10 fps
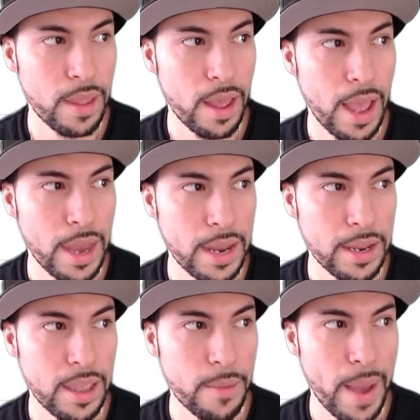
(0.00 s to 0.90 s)
and then it
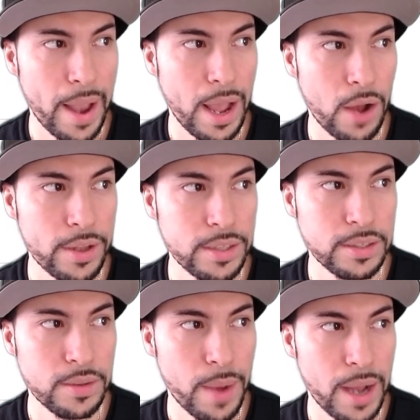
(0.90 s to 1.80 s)
came back out into
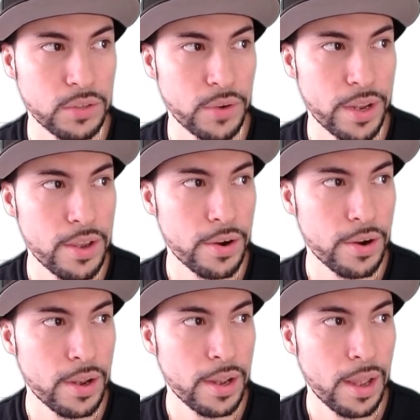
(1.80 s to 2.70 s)
the box right
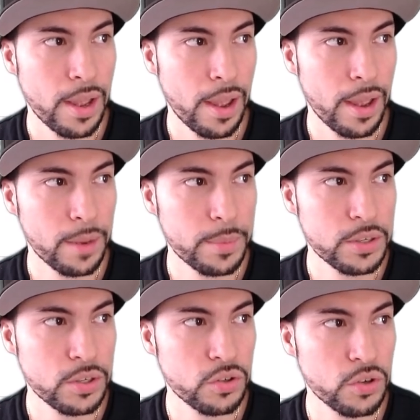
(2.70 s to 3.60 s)
here. And let me
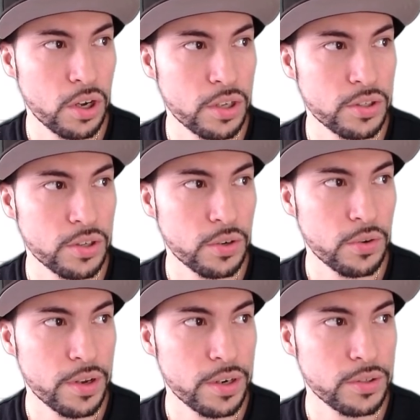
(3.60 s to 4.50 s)
just draw a circle
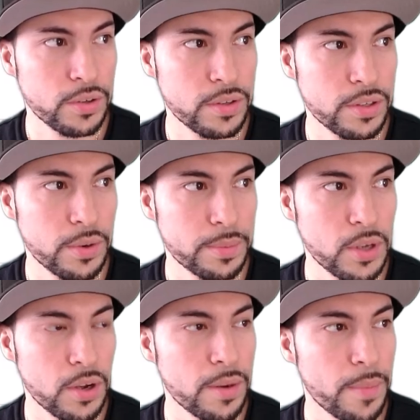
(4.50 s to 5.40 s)
here so you see what I'm
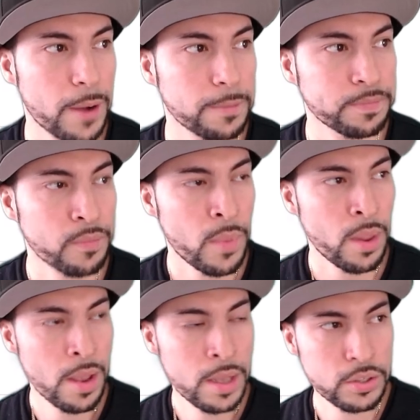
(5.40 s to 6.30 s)
talking about.
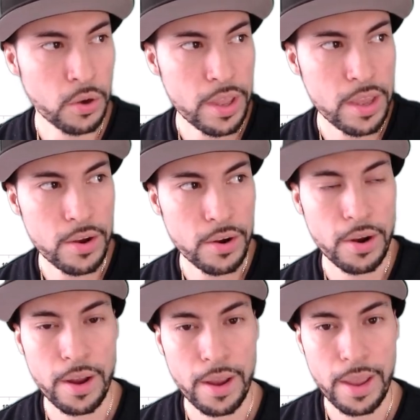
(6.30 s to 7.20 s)
So here,
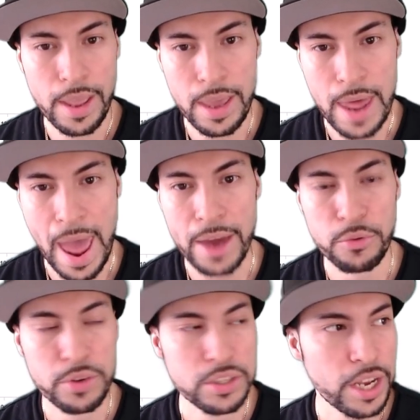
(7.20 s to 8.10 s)
it had a
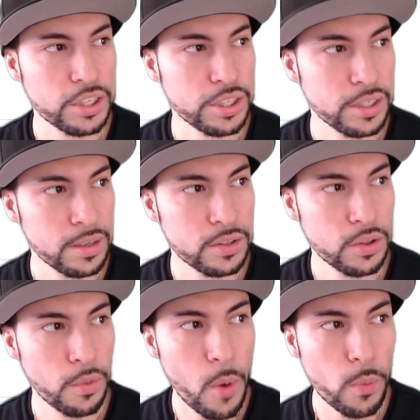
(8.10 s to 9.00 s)
rejection.
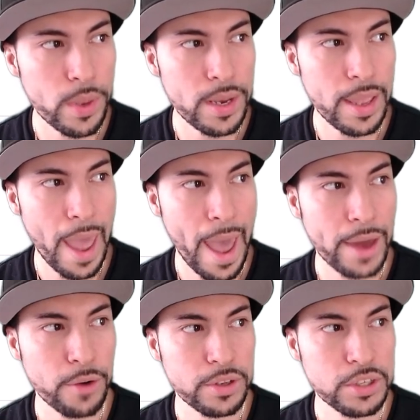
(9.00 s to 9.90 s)
The moment it
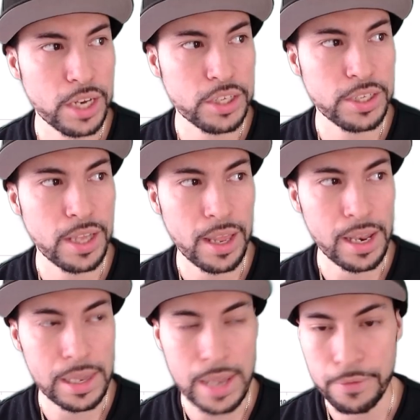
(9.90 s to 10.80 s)
had a rejection and
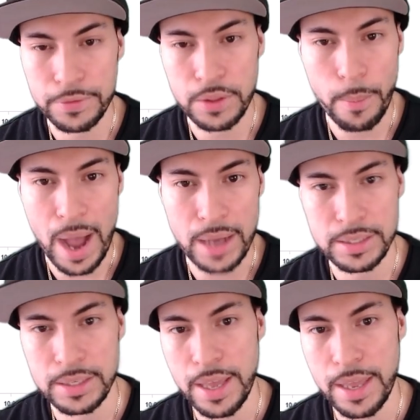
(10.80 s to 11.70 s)
it left the
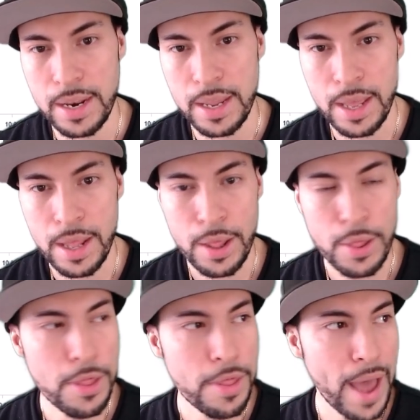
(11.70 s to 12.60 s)
box again,
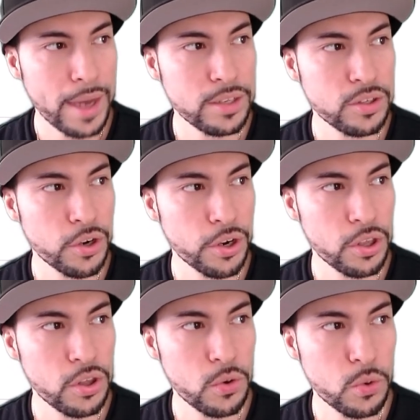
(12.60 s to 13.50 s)
that is your
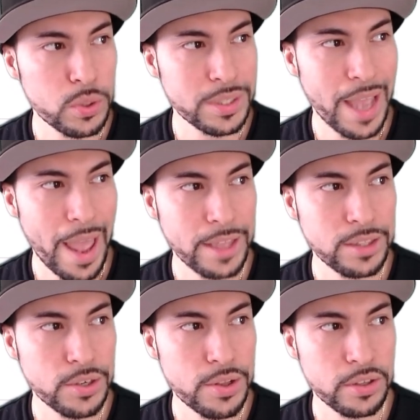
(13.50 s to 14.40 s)
cue to
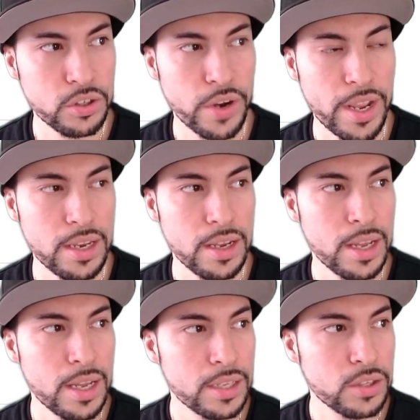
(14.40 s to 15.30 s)
enter the trade.
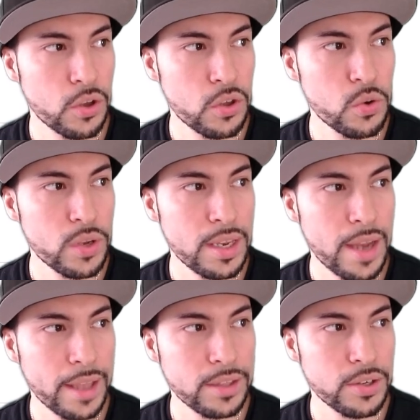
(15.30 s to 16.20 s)
So you can
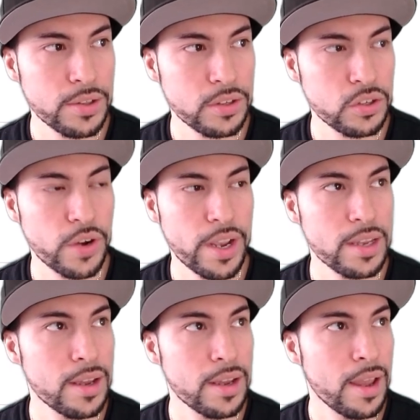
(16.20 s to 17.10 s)
enter the
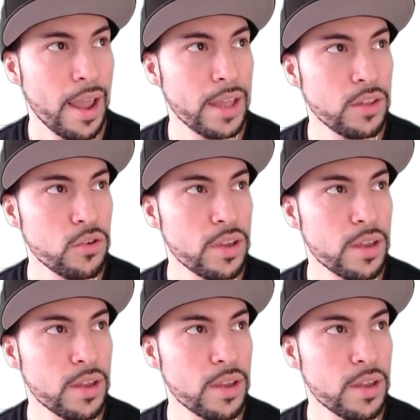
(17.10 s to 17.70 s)
trade and you can